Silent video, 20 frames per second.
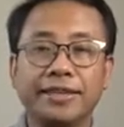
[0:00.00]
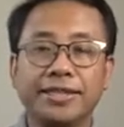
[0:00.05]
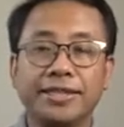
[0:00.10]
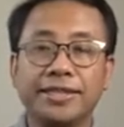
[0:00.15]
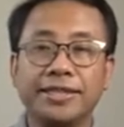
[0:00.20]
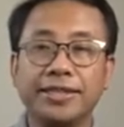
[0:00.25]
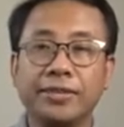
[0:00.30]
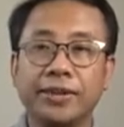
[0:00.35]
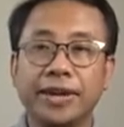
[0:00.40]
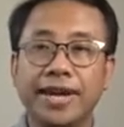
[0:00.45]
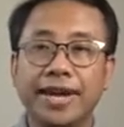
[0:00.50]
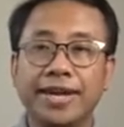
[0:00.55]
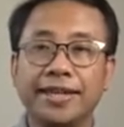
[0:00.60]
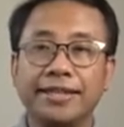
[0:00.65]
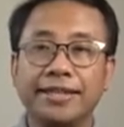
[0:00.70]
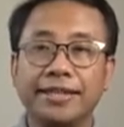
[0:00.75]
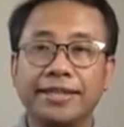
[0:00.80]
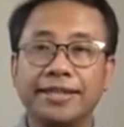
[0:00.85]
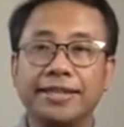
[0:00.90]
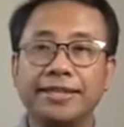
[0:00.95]
This is the
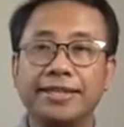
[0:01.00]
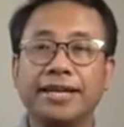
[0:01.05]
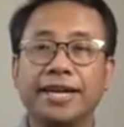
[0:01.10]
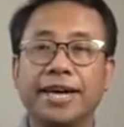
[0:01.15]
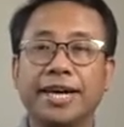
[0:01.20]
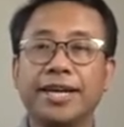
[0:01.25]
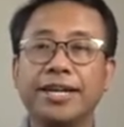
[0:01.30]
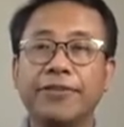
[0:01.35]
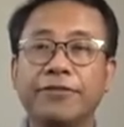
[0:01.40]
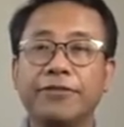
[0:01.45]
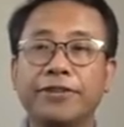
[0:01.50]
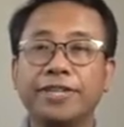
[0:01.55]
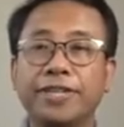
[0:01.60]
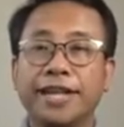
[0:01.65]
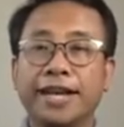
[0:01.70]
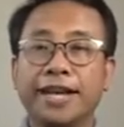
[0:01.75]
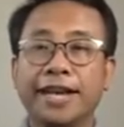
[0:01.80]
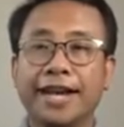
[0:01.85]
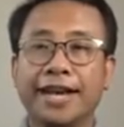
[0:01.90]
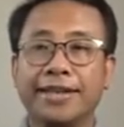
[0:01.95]
y-axis, and the
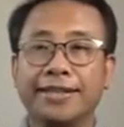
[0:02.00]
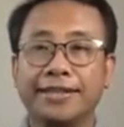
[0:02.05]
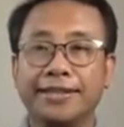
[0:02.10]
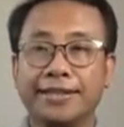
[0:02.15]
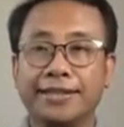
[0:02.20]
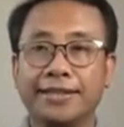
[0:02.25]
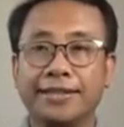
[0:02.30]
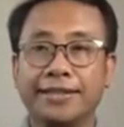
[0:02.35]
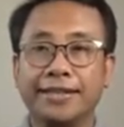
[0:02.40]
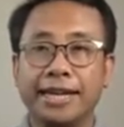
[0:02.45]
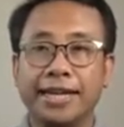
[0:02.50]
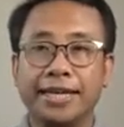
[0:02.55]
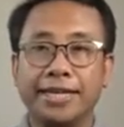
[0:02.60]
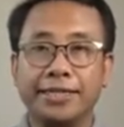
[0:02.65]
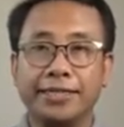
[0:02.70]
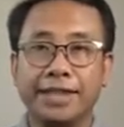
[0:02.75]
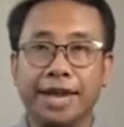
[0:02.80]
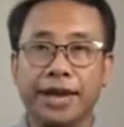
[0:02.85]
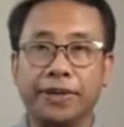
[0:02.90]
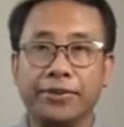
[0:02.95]
vertical axis
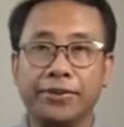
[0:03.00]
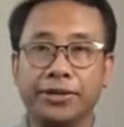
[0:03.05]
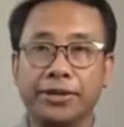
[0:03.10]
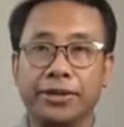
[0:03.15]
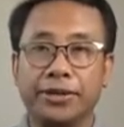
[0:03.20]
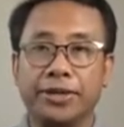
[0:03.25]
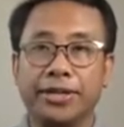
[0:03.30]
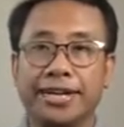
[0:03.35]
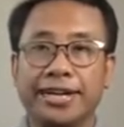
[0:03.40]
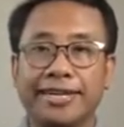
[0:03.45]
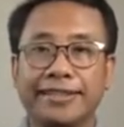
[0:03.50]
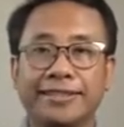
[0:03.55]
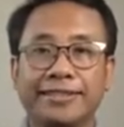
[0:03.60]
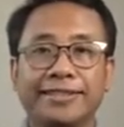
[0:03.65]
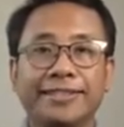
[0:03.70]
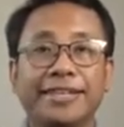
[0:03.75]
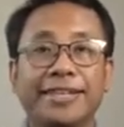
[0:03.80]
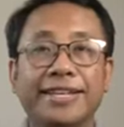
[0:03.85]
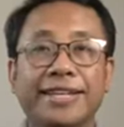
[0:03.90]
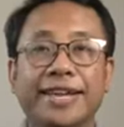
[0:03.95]
is our
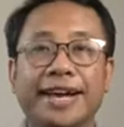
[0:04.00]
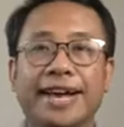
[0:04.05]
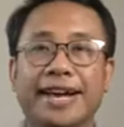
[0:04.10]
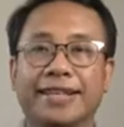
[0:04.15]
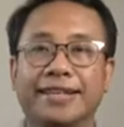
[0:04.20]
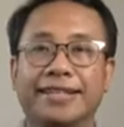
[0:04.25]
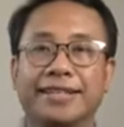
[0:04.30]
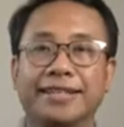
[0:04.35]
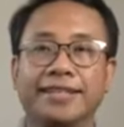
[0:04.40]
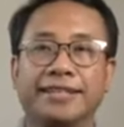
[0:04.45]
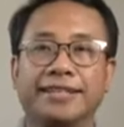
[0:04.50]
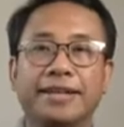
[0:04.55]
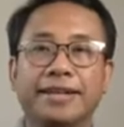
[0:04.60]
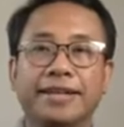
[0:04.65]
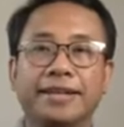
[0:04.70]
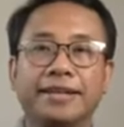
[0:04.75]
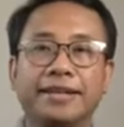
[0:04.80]
z-axis.